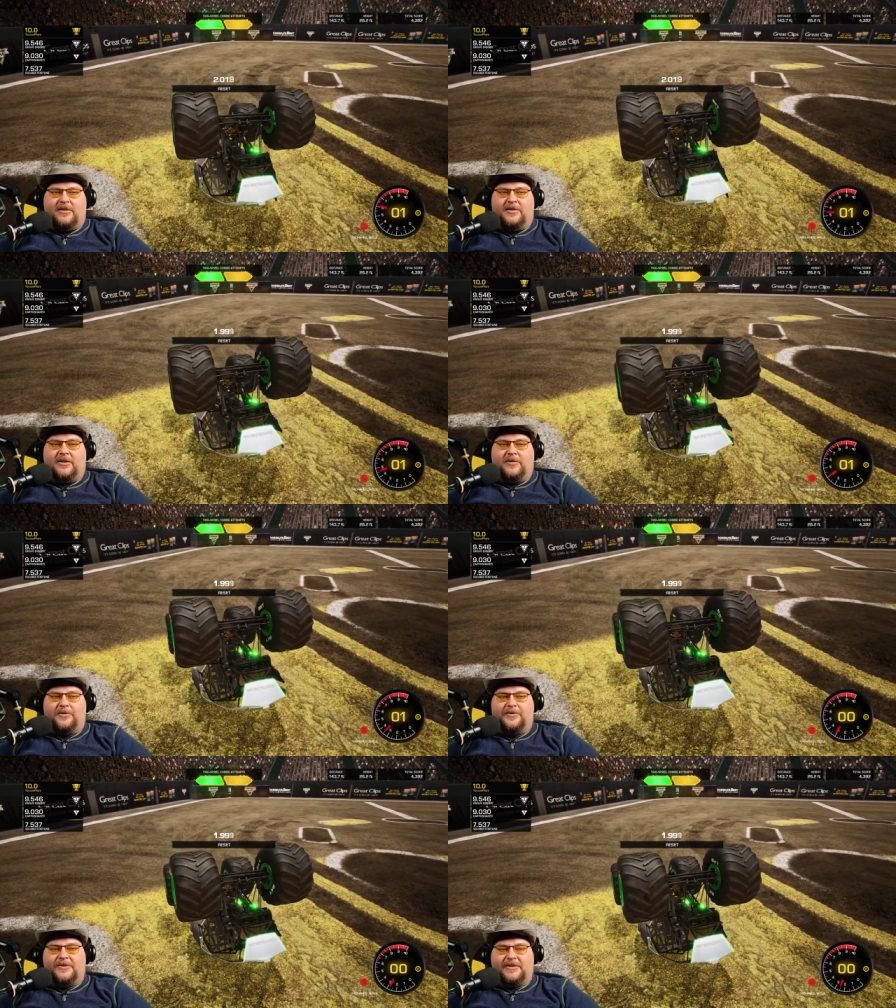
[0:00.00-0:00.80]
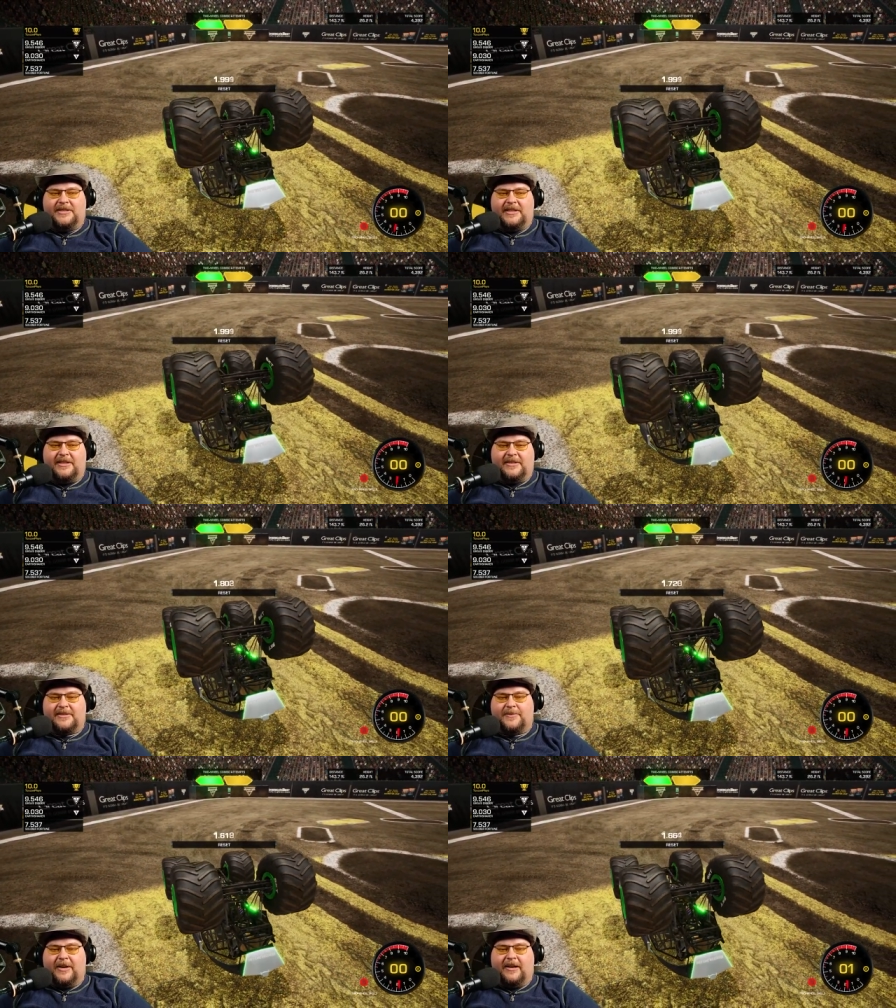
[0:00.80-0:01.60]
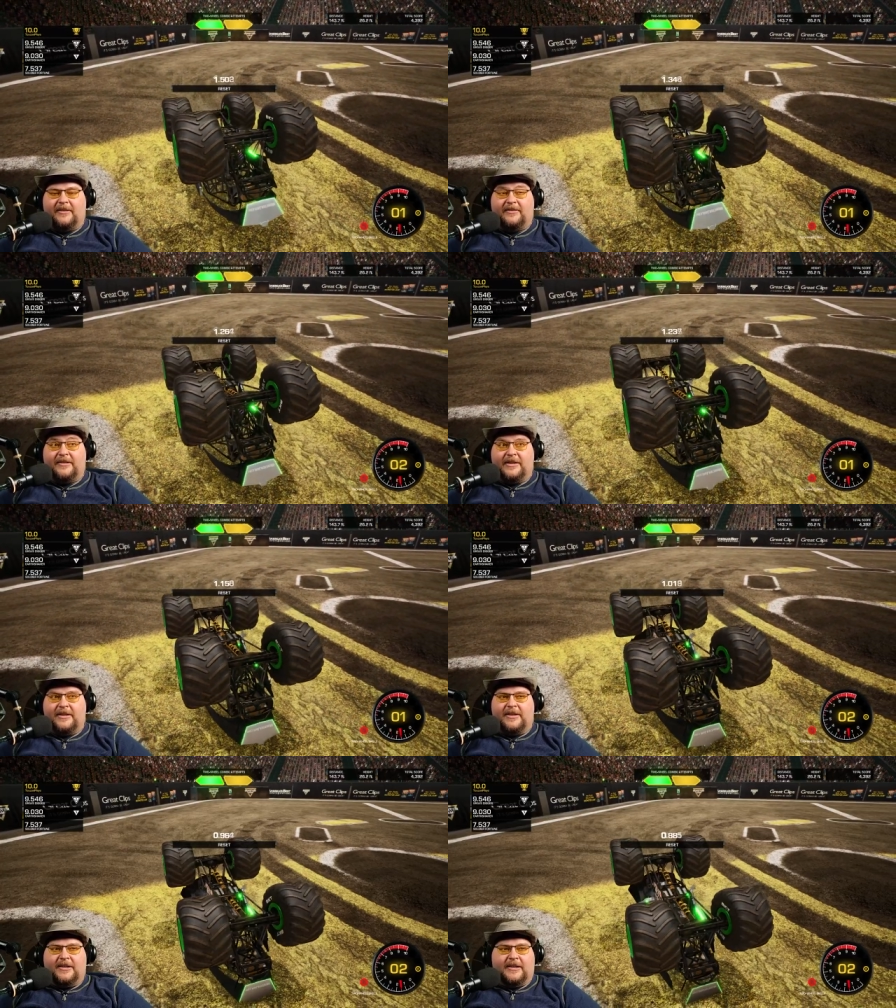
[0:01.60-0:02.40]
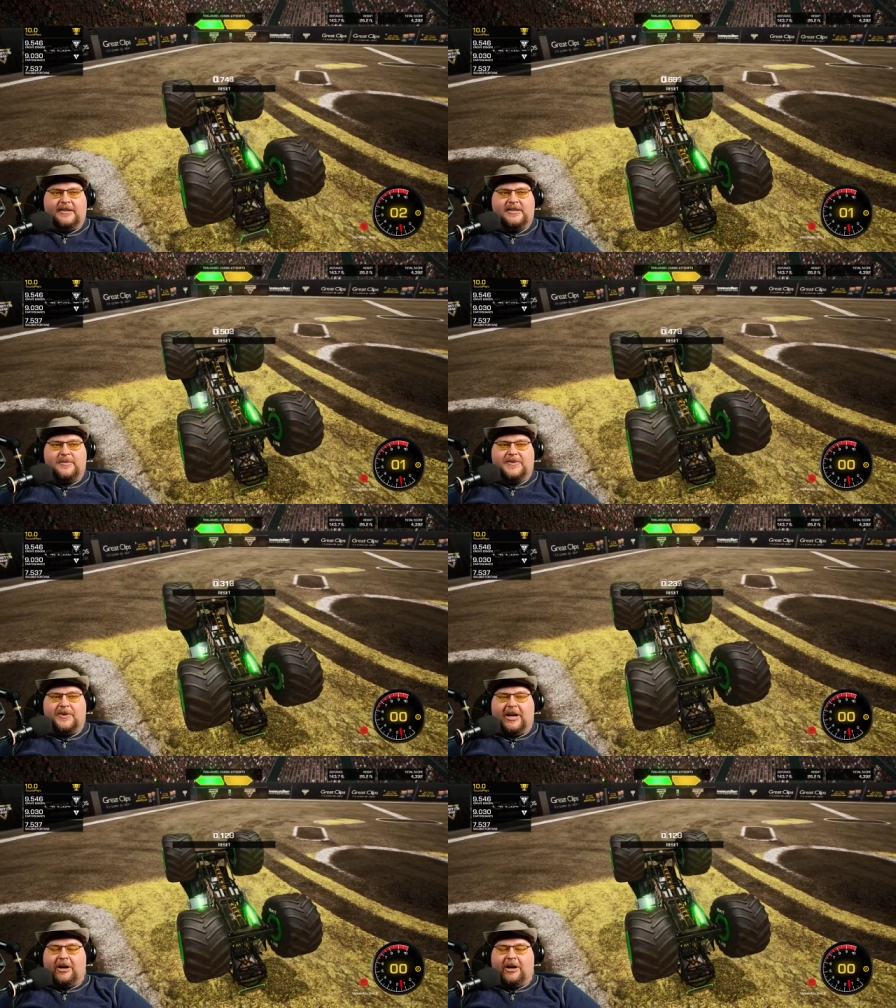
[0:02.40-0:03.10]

Oh, geez. Well, so much for